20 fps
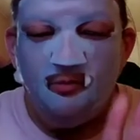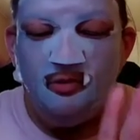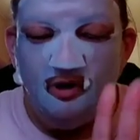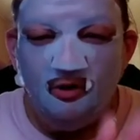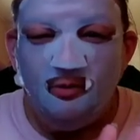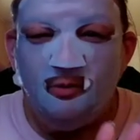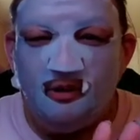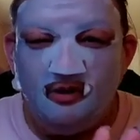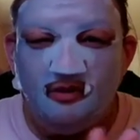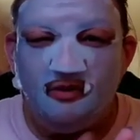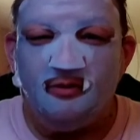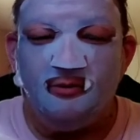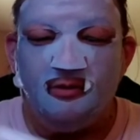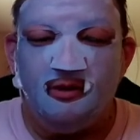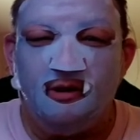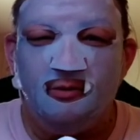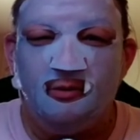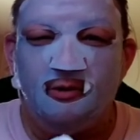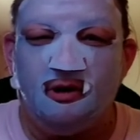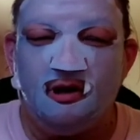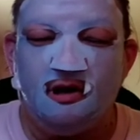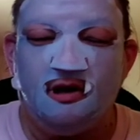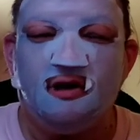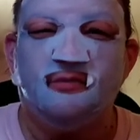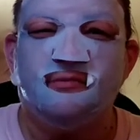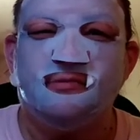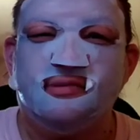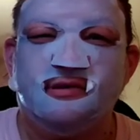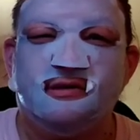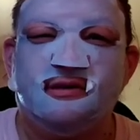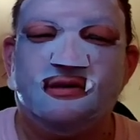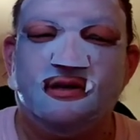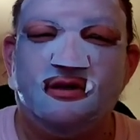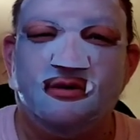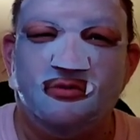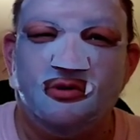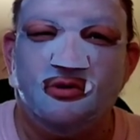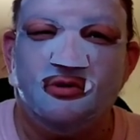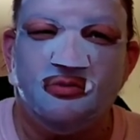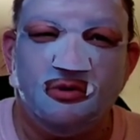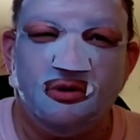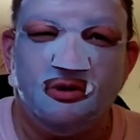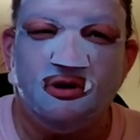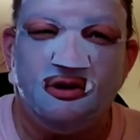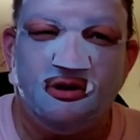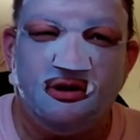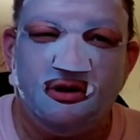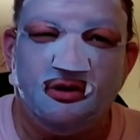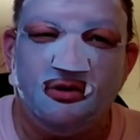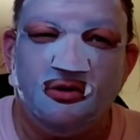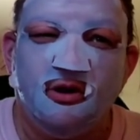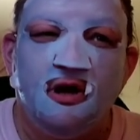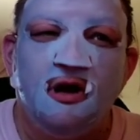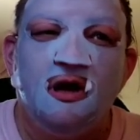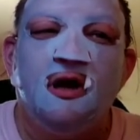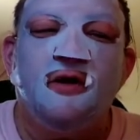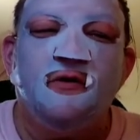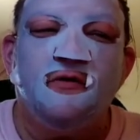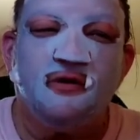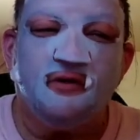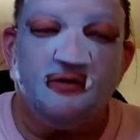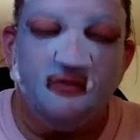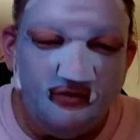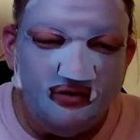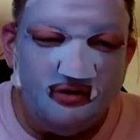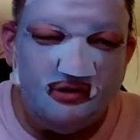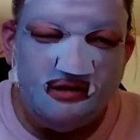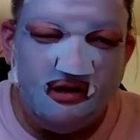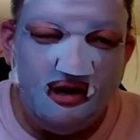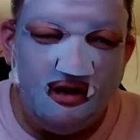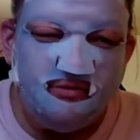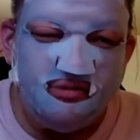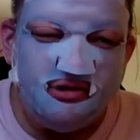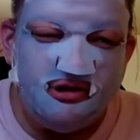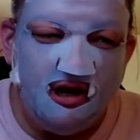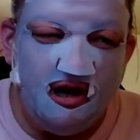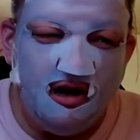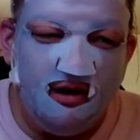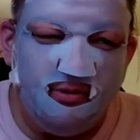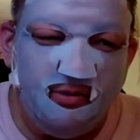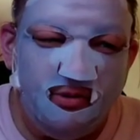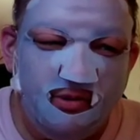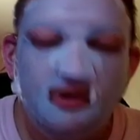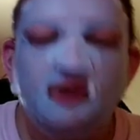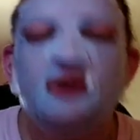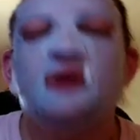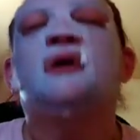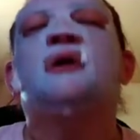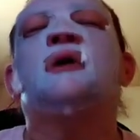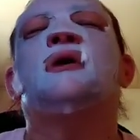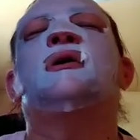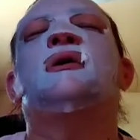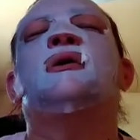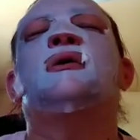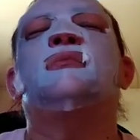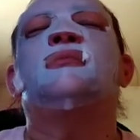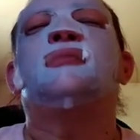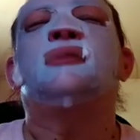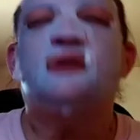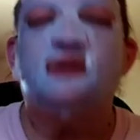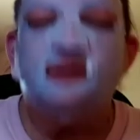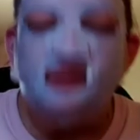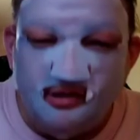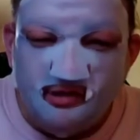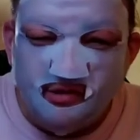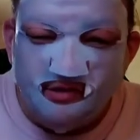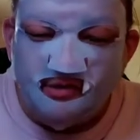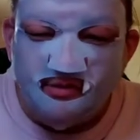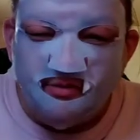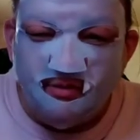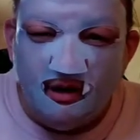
bear with me when it comes to Temu, really do. If you're a first-time shopper, please use